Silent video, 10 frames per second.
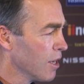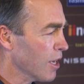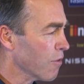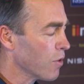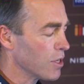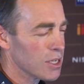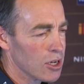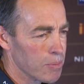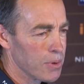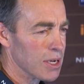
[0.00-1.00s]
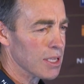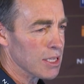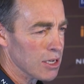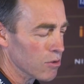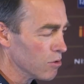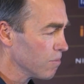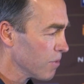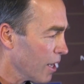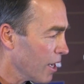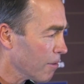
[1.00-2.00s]
And if we can help he and Lyndall
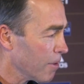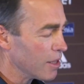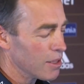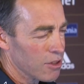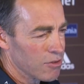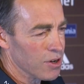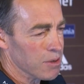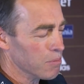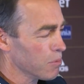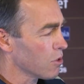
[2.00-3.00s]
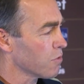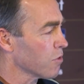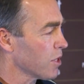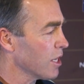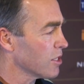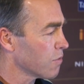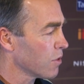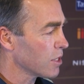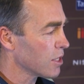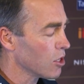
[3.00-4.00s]
and their 3 beautiful kids, if
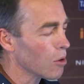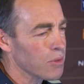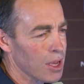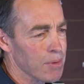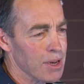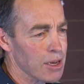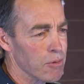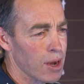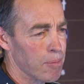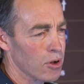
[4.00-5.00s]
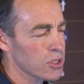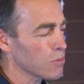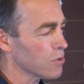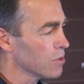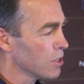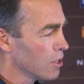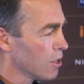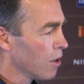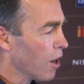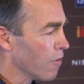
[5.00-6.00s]
we can help them in any way possible
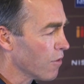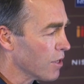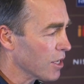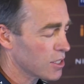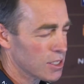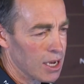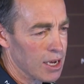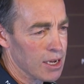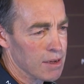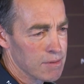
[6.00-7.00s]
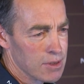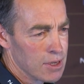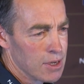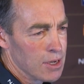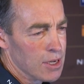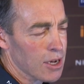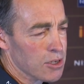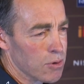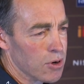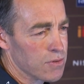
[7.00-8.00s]
over the next
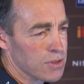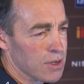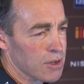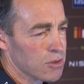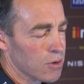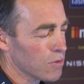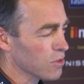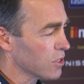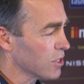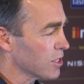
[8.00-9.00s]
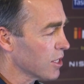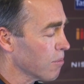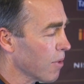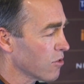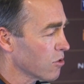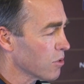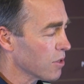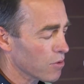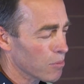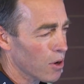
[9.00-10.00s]
12 to 16 months or
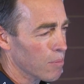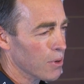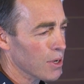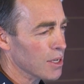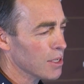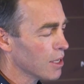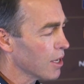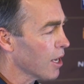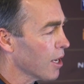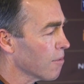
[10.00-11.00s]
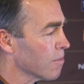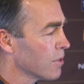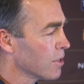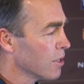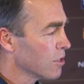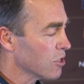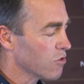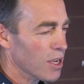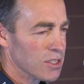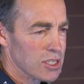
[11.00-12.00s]
whatever it might be, to
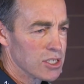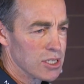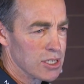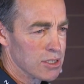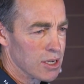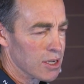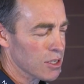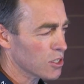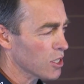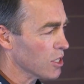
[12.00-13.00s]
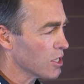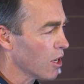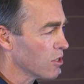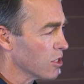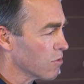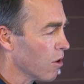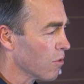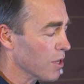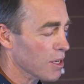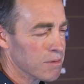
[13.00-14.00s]
transition into a senior coaching role,
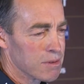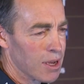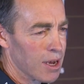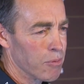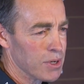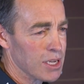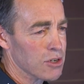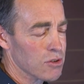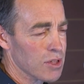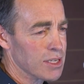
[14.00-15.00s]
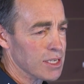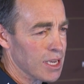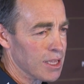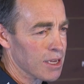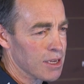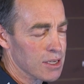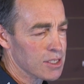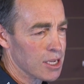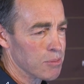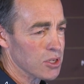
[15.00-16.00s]
then we're going to do that together, and it's
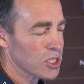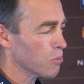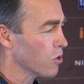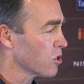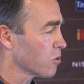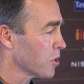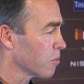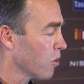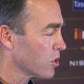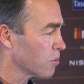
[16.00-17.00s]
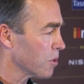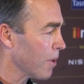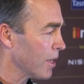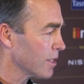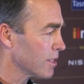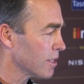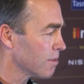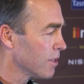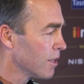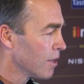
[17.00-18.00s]
going to be as smooth as we can possibly make it.
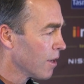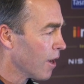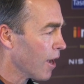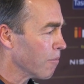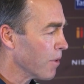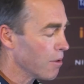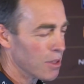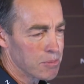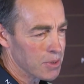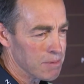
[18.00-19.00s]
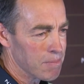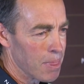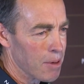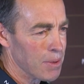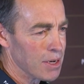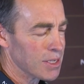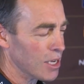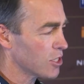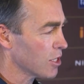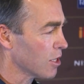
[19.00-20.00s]
And there'll be a bit of
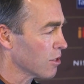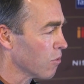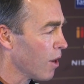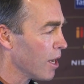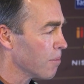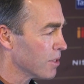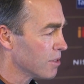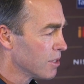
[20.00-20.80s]
tension along the way, but